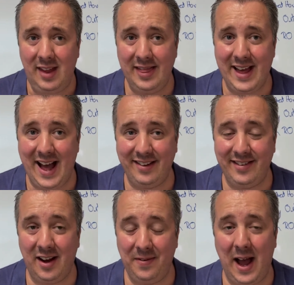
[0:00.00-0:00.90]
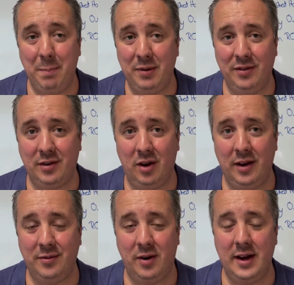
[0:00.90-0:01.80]
That stuff happens,
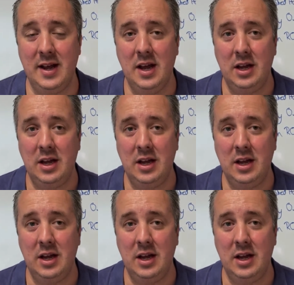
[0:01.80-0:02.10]
guys, right?